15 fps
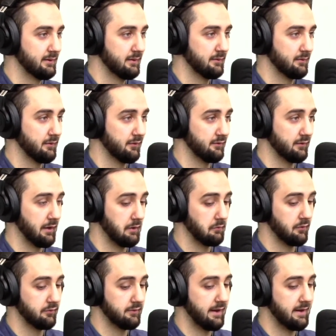because they were
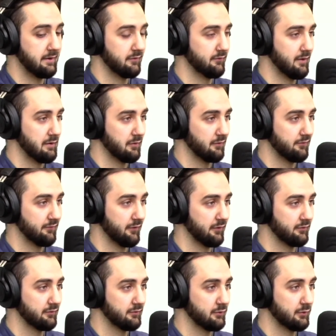native, they were
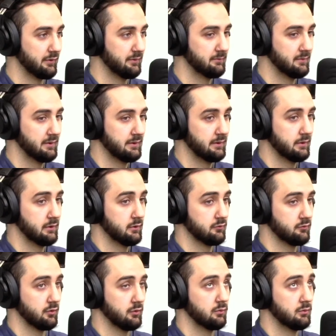first to it.
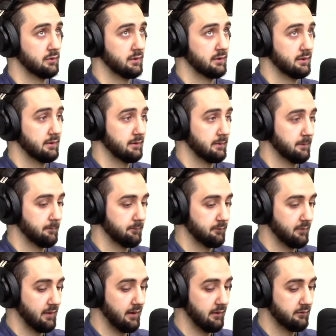So
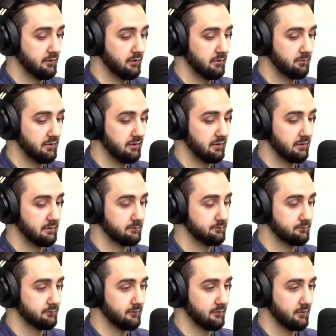it's going to be
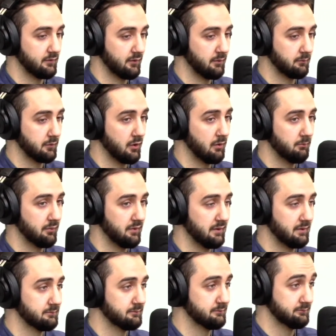some
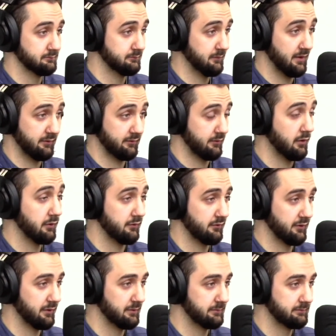company that starts
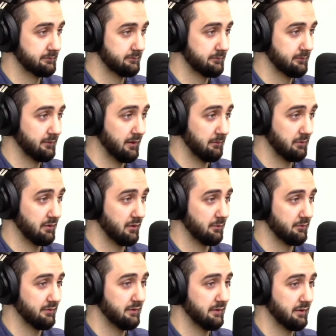there that becomes
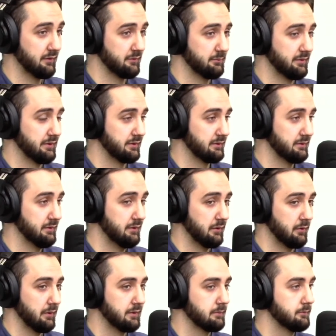the next big,
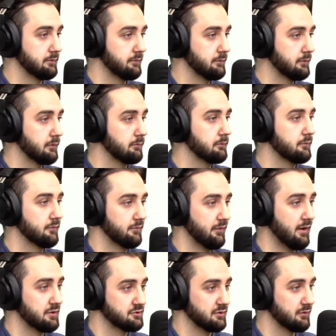like
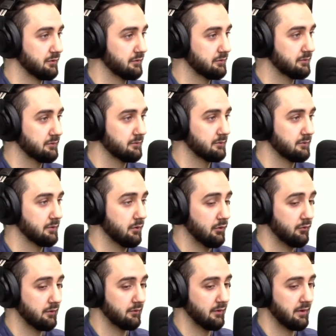fashion or
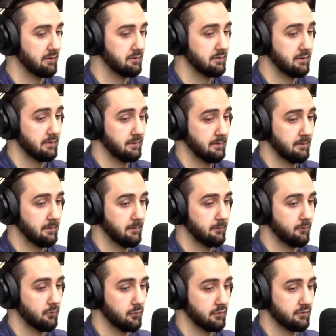clothing line
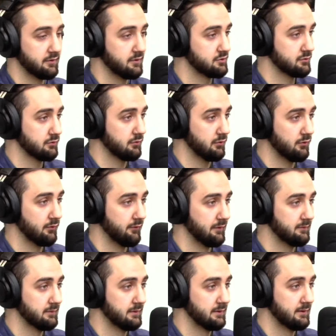for digital clothing.
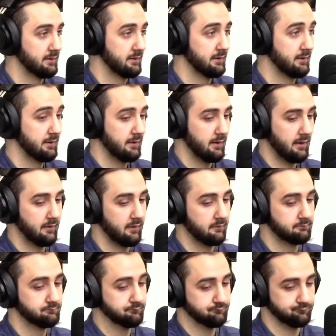And then,
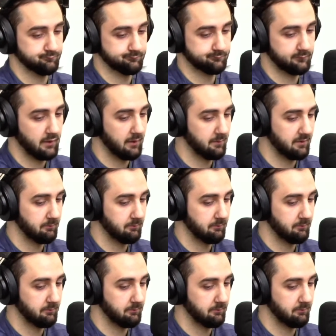you